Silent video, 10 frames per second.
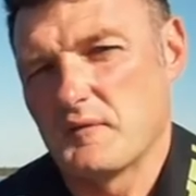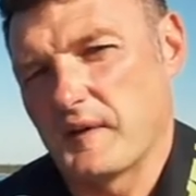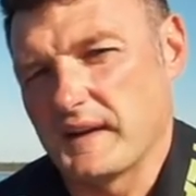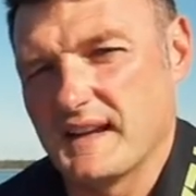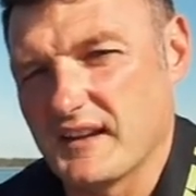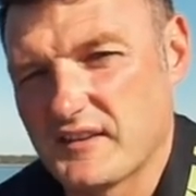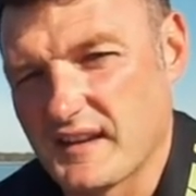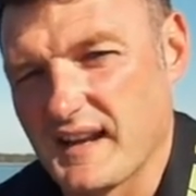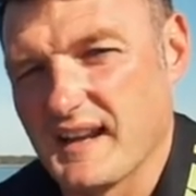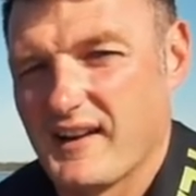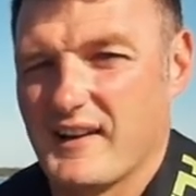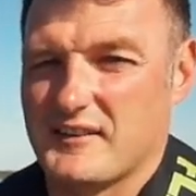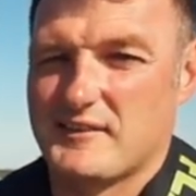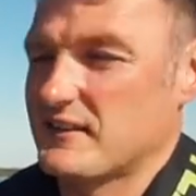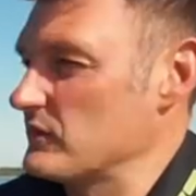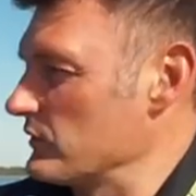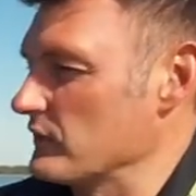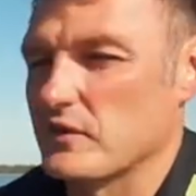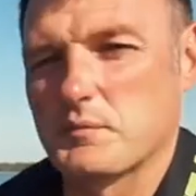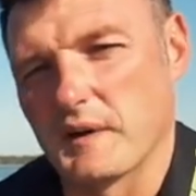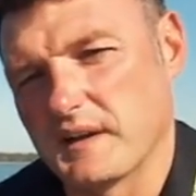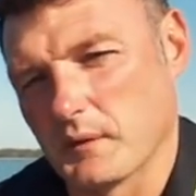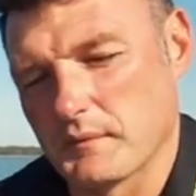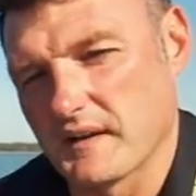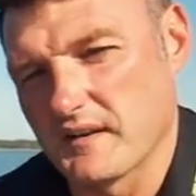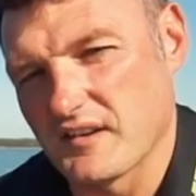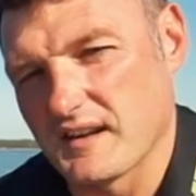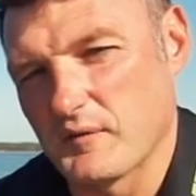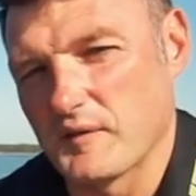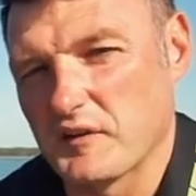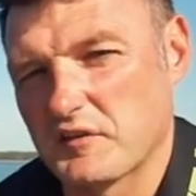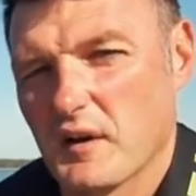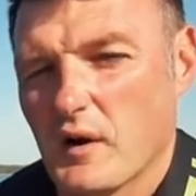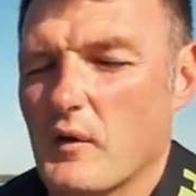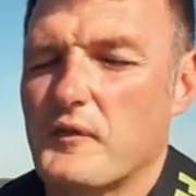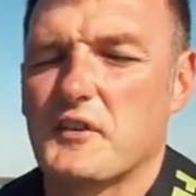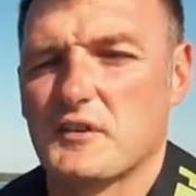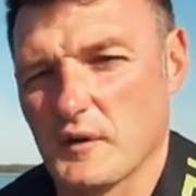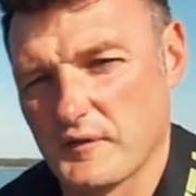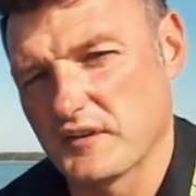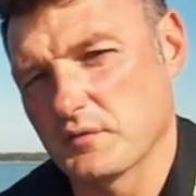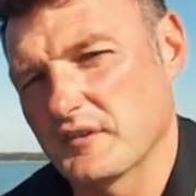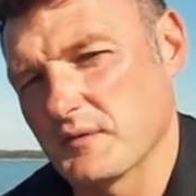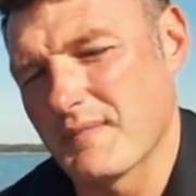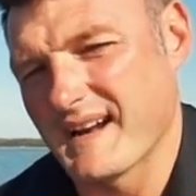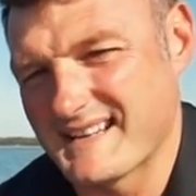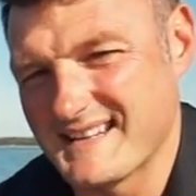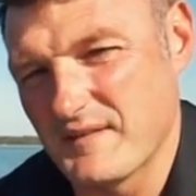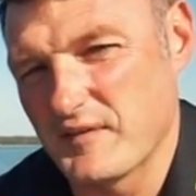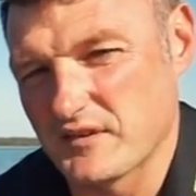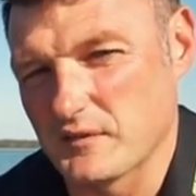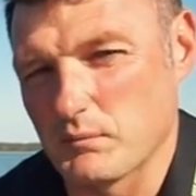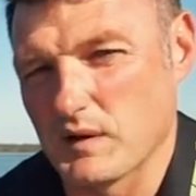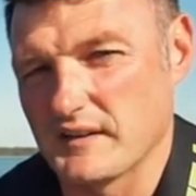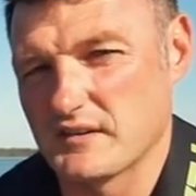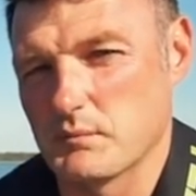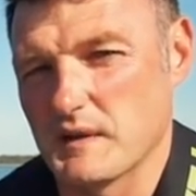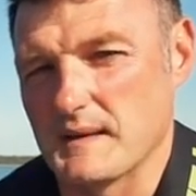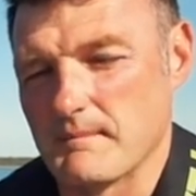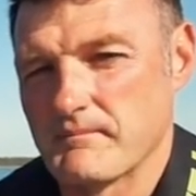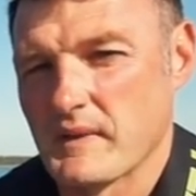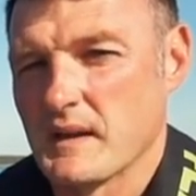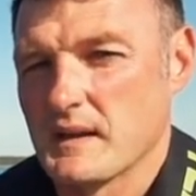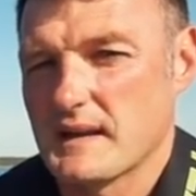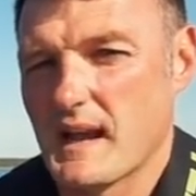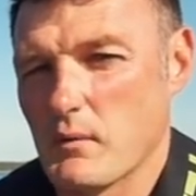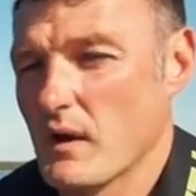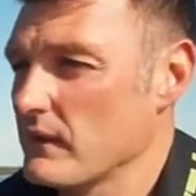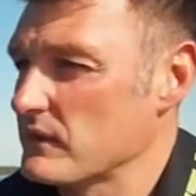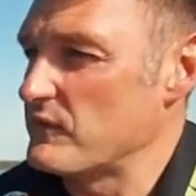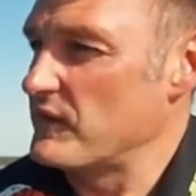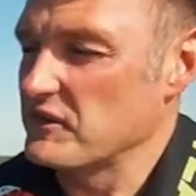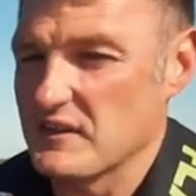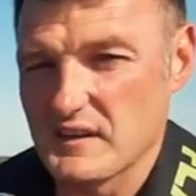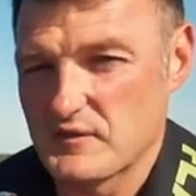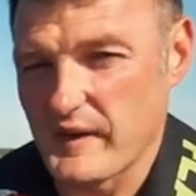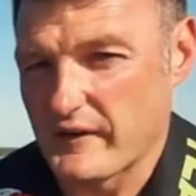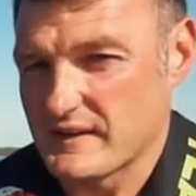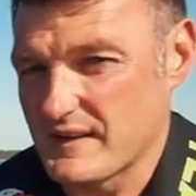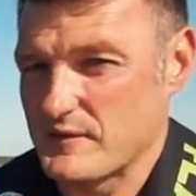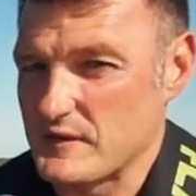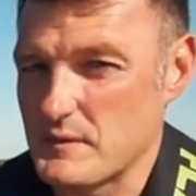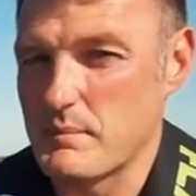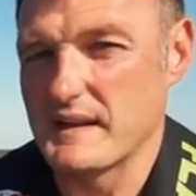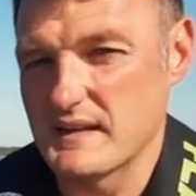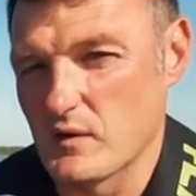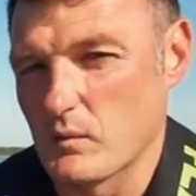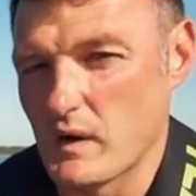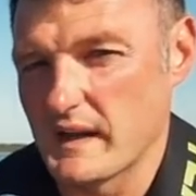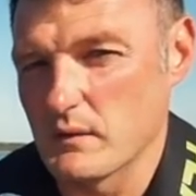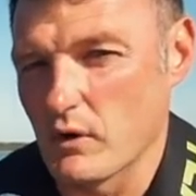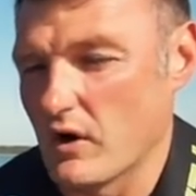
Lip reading: In fact, yesterday, I actually saw an osprey come down and take a fish off the surface, so it's a magnificent place to be. Now, the fishing is very different depending on where you